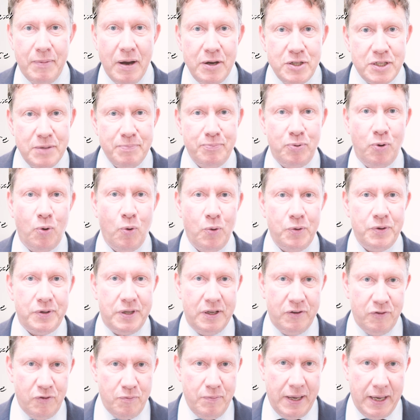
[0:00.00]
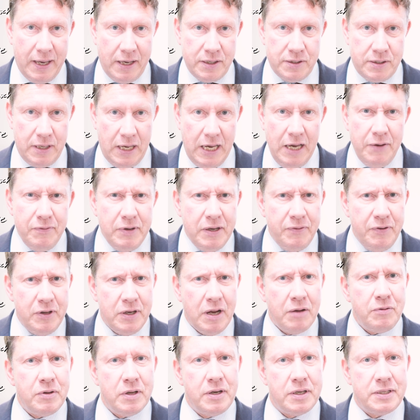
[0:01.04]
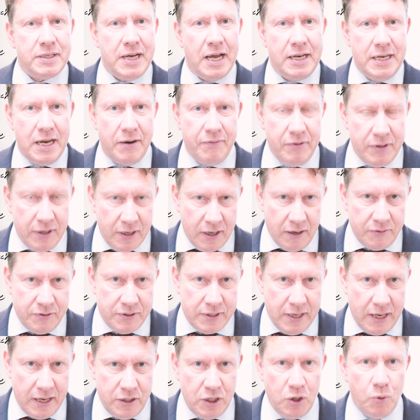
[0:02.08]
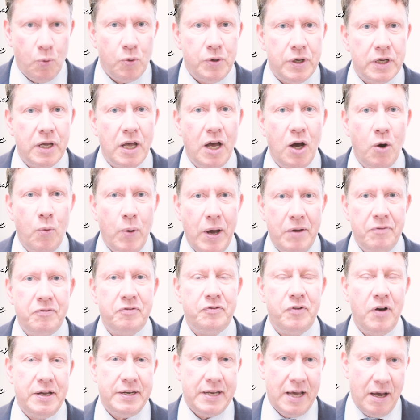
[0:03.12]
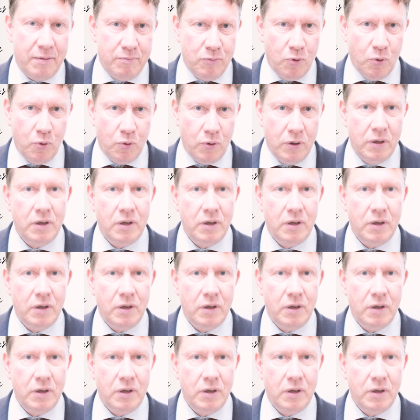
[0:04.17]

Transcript: most important thing for me is that even if you don't understand everything I've said, you want to go away and find out more.